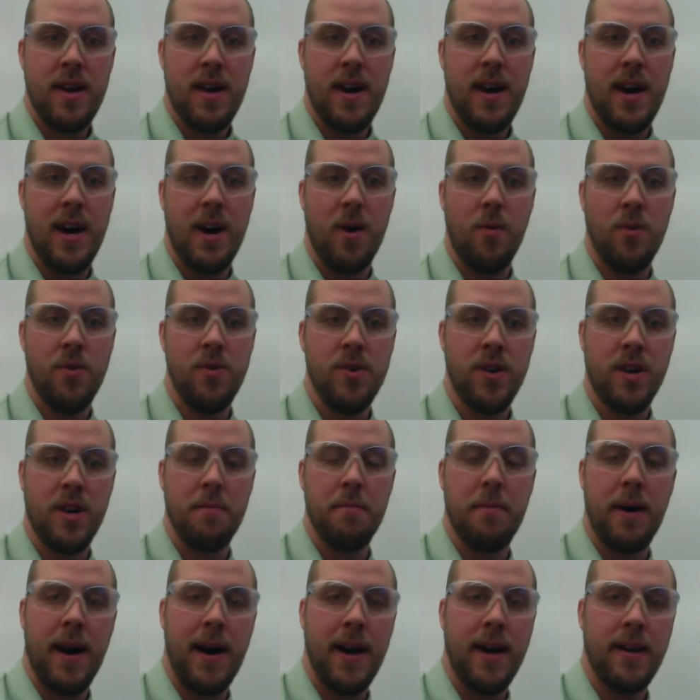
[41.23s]
when you
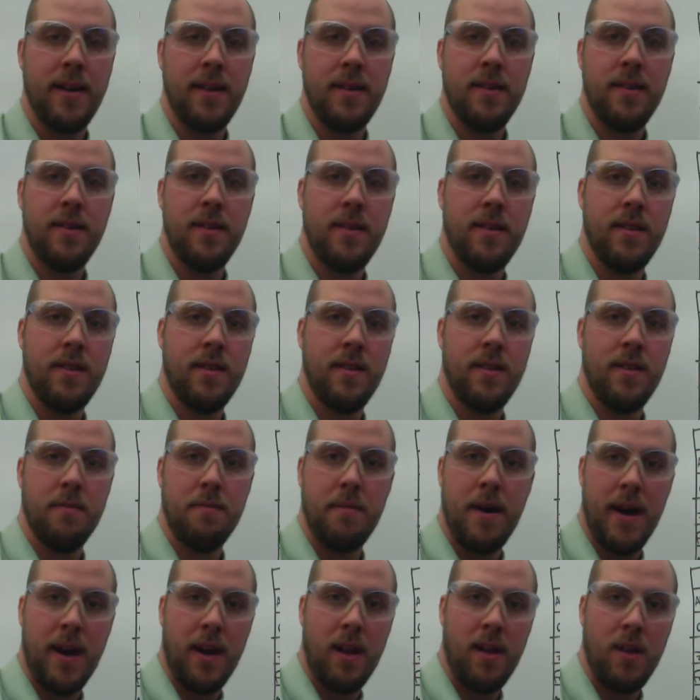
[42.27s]
combine the
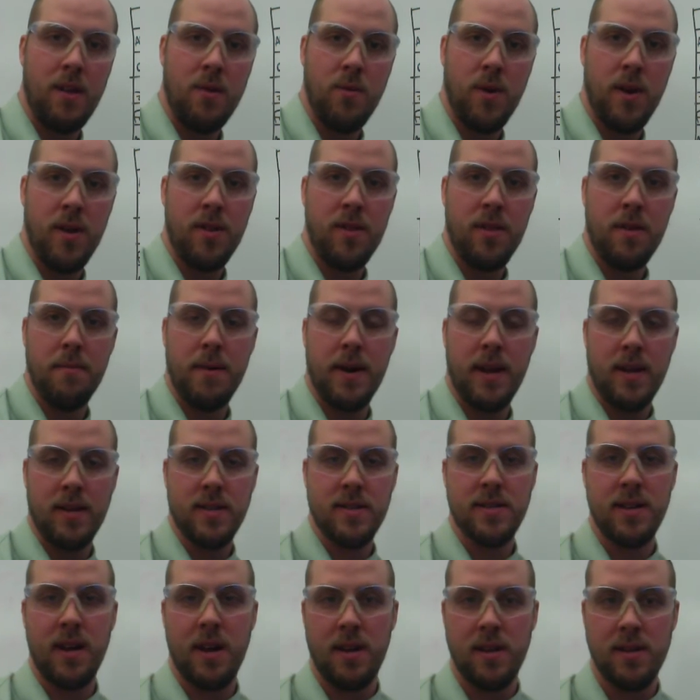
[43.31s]
metal with a metal
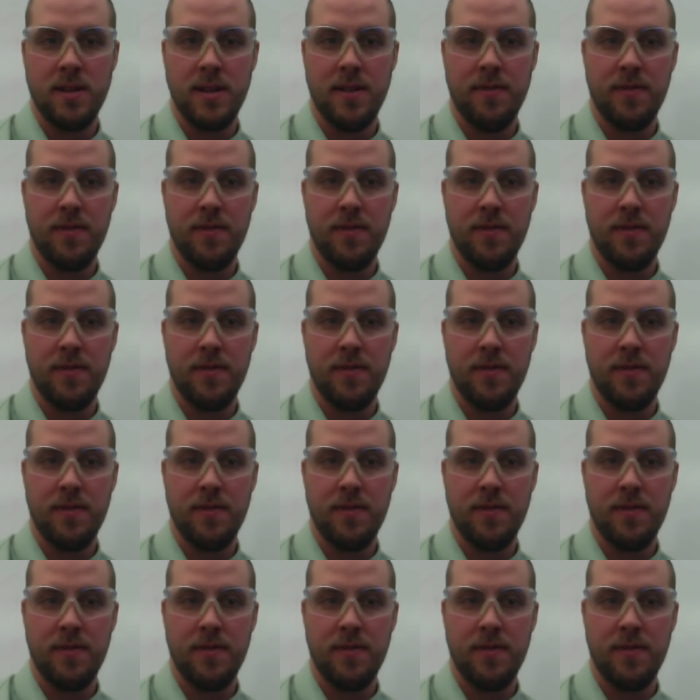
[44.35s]
salt.